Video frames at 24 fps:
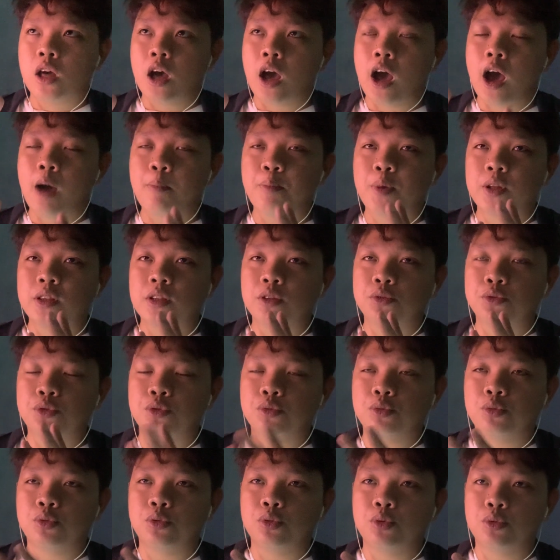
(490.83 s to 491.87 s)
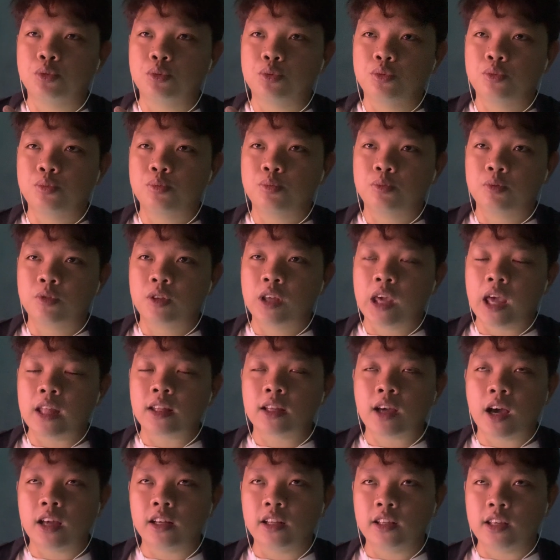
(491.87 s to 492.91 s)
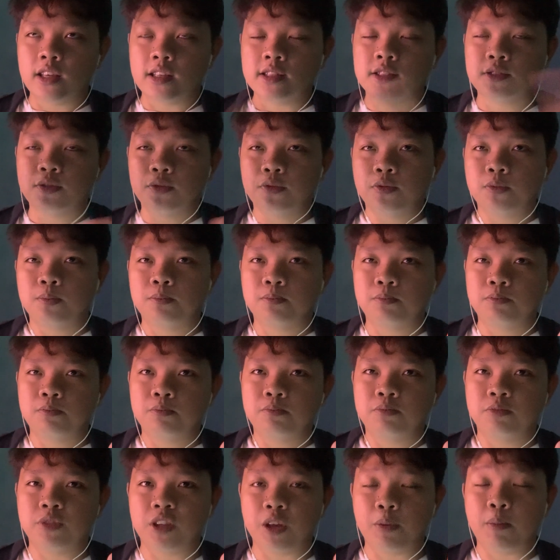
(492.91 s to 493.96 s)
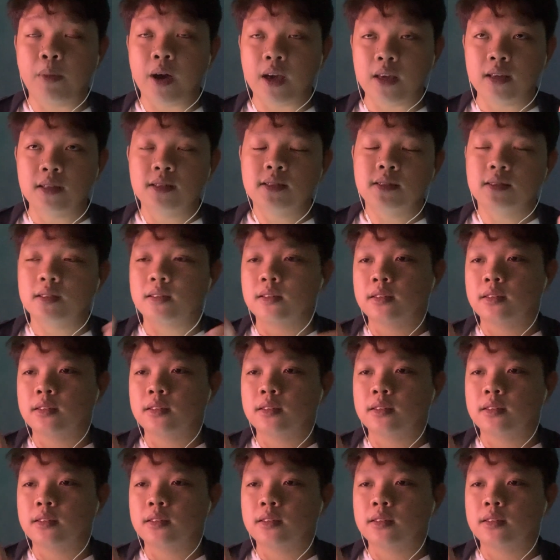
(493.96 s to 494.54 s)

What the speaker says: up until to Ken Kaneki's demise.